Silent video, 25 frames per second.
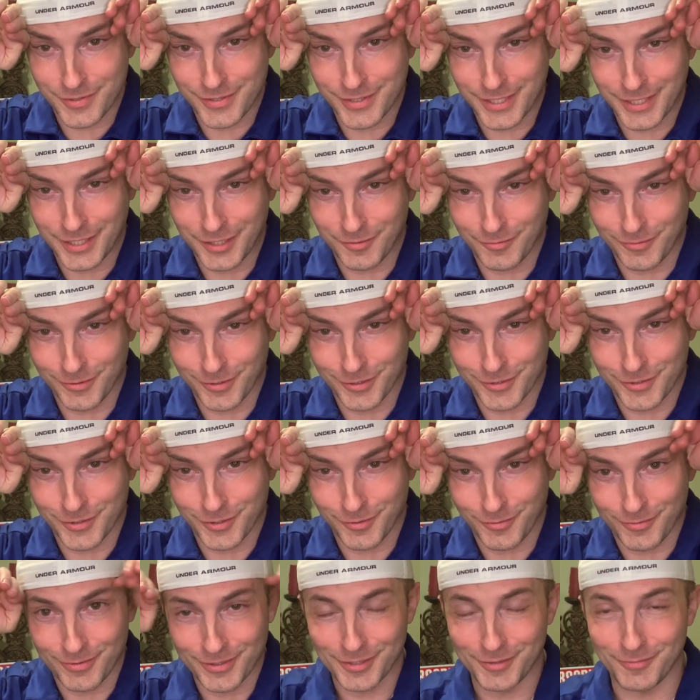Singing
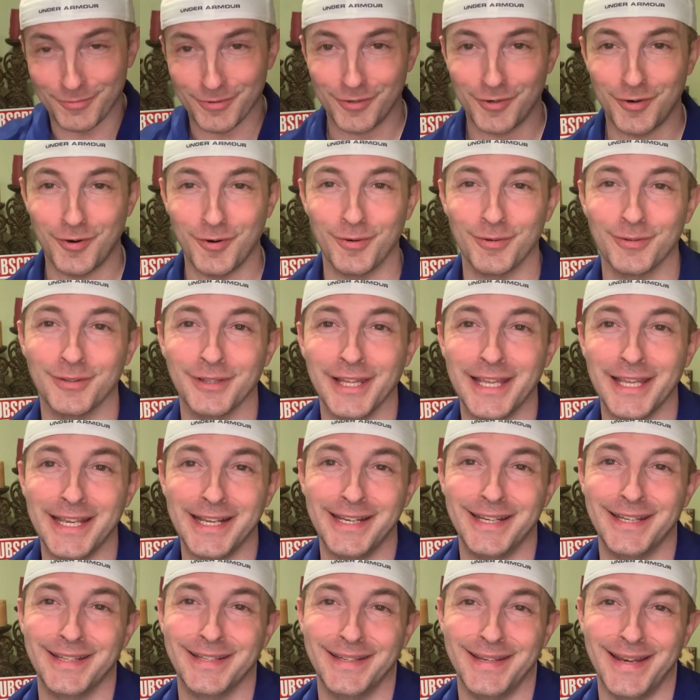Realtor, when you record
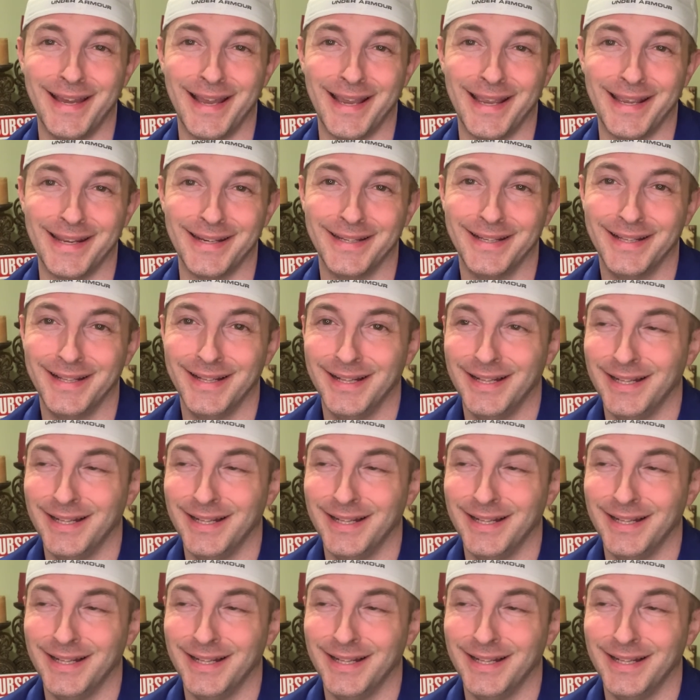late at night,